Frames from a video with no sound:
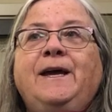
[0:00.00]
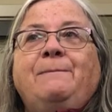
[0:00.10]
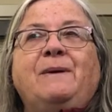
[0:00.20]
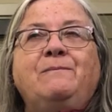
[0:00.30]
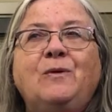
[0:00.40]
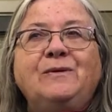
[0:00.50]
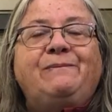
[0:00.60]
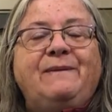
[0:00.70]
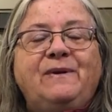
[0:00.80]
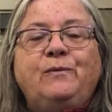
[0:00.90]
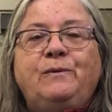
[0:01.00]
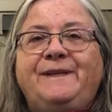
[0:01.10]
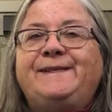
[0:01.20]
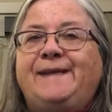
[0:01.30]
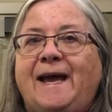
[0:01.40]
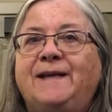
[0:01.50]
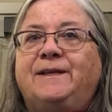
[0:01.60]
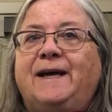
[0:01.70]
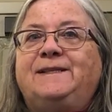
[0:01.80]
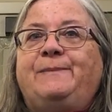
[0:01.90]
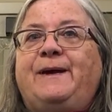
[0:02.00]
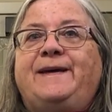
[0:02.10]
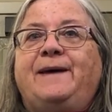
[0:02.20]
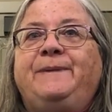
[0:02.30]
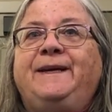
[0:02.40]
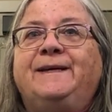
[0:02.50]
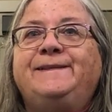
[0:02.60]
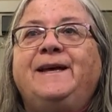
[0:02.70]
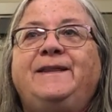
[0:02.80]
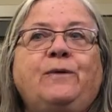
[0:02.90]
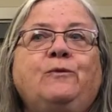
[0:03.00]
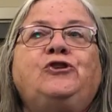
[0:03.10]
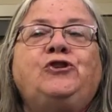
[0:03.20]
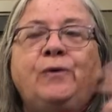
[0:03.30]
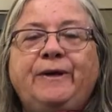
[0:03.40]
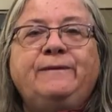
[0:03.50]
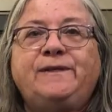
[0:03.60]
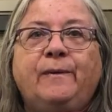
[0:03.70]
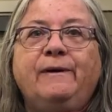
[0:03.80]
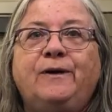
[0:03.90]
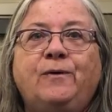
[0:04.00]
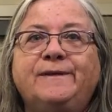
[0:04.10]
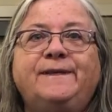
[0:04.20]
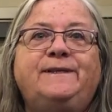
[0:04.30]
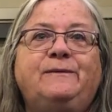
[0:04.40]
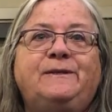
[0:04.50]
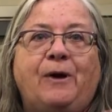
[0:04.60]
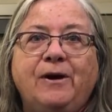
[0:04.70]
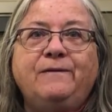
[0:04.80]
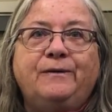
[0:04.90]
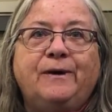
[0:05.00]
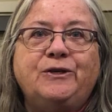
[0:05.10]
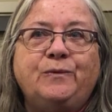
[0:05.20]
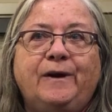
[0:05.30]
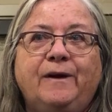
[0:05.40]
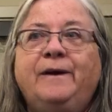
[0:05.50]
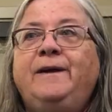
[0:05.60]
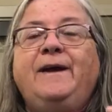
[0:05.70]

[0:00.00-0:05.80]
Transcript: But most women would be scandalized by that because they were so used to wearing corsets, it was part of their underwear,